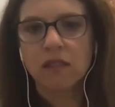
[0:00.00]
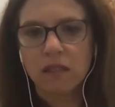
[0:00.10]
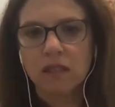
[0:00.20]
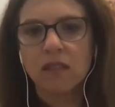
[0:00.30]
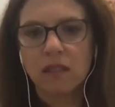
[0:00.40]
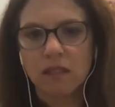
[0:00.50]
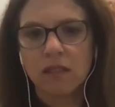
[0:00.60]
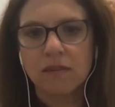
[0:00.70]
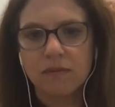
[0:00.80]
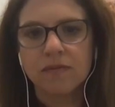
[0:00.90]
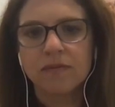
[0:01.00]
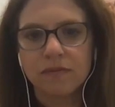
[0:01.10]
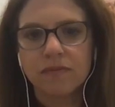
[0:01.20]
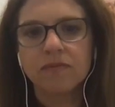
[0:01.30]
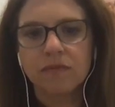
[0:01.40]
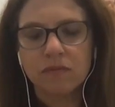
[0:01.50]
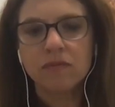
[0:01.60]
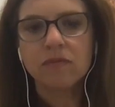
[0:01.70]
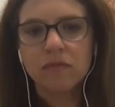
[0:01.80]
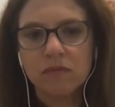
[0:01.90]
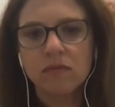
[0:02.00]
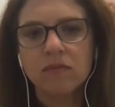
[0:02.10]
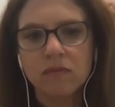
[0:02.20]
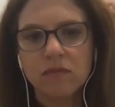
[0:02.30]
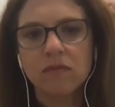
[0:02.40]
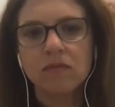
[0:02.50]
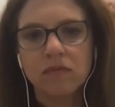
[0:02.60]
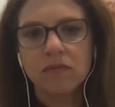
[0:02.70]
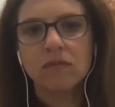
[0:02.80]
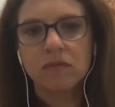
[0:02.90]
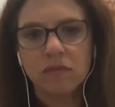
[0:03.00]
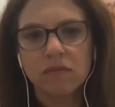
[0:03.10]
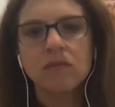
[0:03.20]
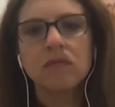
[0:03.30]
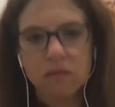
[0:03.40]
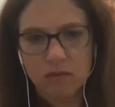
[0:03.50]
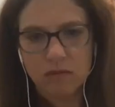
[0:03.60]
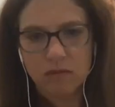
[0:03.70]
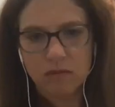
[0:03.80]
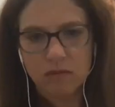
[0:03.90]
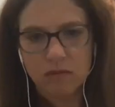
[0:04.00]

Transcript: Yeah, I think that really helped our executive team after we did that to